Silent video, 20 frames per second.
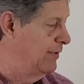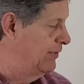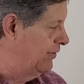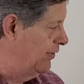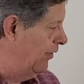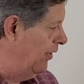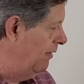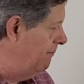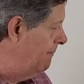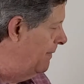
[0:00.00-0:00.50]
But
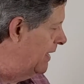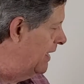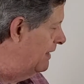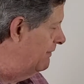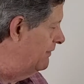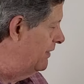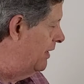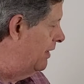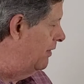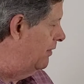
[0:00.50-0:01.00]
there aren't many
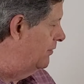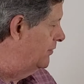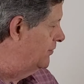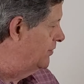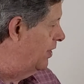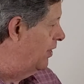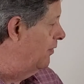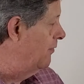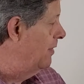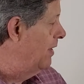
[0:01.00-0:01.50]
of those.
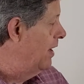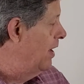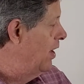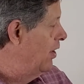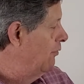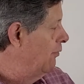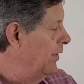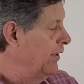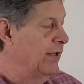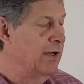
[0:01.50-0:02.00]
So
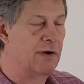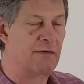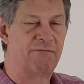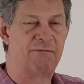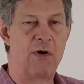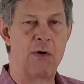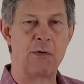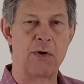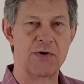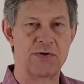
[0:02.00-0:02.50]
we're going to
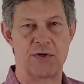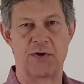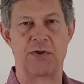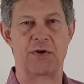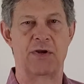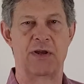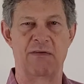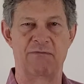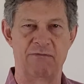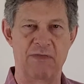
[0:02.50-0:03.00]
focus on
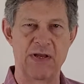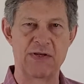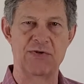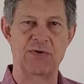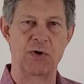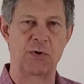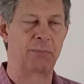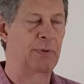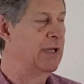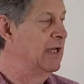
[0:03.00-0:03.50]
the
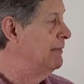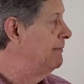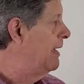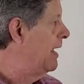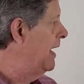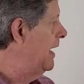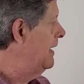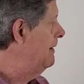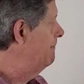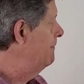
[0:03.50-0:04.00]
conventional
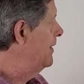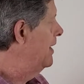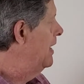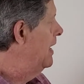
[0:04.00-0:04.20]
PMI.